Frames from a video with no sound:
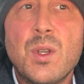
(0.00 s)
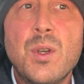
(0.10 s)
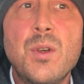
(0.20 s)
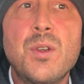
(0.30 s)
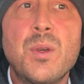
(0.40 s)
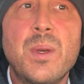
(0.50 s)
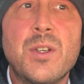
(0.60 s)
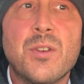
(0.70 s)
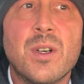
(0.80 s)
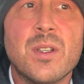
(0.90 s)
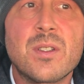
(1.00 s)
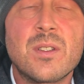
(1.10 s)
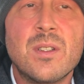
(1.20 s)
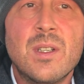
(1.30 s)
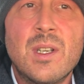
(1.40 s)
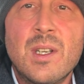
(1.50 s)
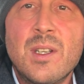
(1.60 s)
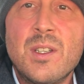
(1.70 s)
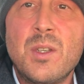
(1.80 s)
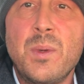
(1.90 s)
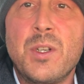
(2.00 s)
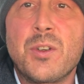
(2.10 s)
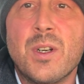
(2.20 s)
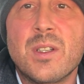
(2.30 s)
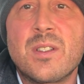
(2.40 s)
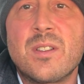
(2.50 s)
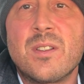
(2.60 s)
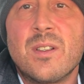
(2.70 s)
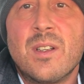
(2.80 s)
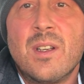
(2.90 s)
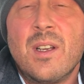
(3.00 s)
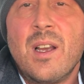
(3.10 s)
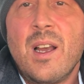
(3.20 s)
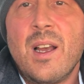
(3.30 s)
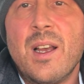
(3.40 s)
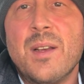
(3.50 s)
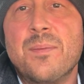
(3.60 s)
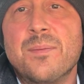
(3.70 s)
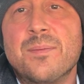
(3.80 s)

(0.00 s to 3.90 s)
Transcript: Who do we trust? Do we trust the